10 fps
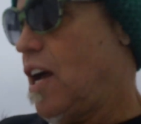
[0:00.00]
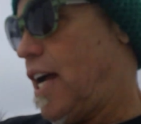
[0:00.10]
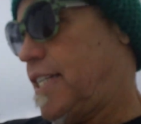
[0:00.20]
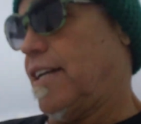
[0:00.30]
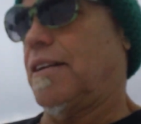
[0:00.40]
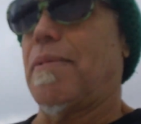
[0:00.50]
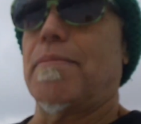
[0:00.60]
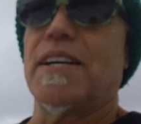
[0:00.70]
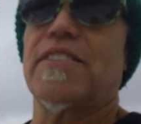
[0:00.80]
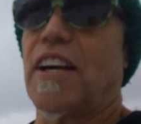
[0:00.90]
I was down there by
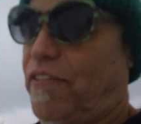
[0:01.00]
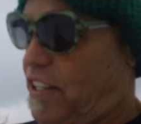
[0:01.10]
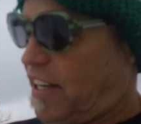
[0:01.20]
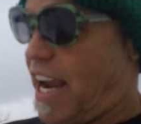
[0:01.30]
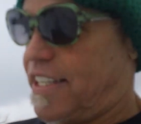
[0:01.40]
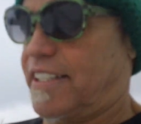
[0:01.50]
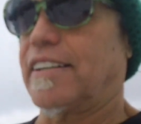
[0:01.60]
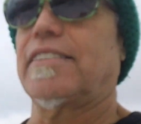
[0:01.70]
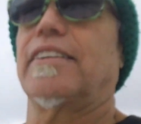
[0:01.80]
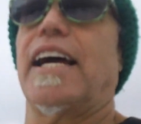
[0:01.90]
myself. These guys
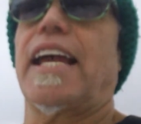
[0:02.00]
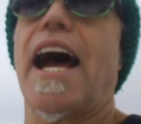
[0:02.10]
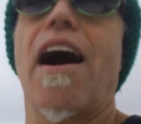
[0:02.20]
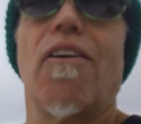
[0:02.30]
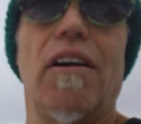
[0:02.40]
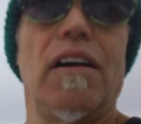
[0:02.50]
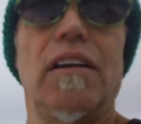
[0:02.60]
stuck their neck out.